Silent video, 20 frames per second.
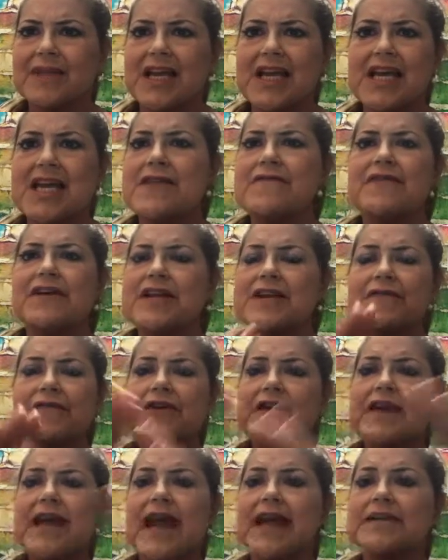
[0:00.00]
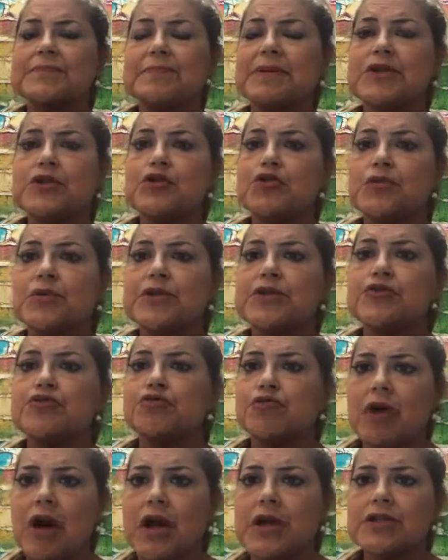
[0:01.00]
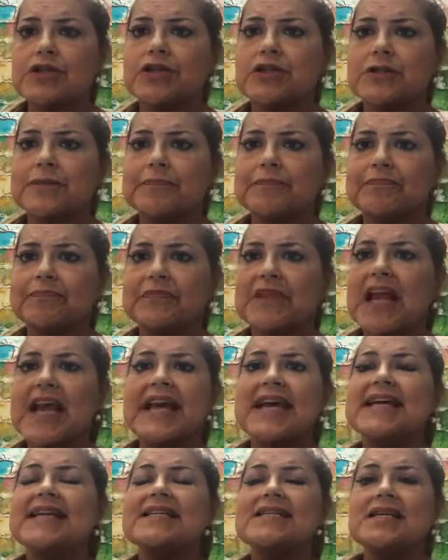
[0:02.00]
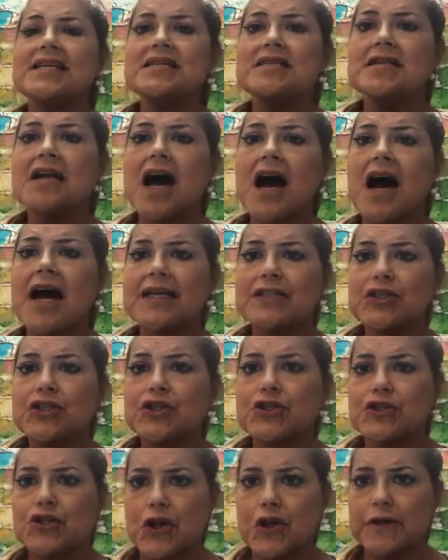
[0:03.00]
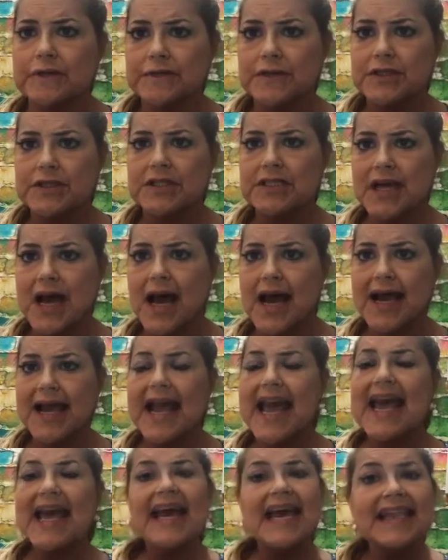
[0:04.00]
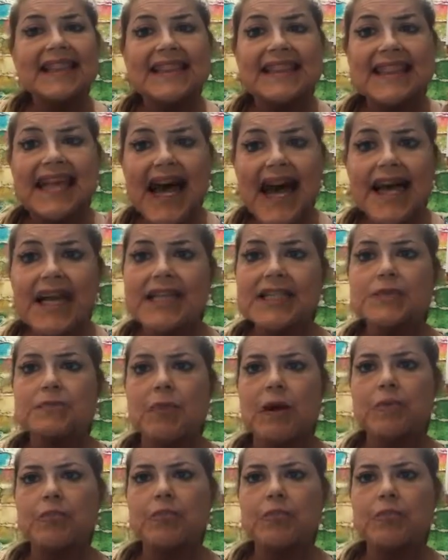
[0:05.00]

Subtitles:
even if he had been doing drugs, he did not deserve to die. And that is my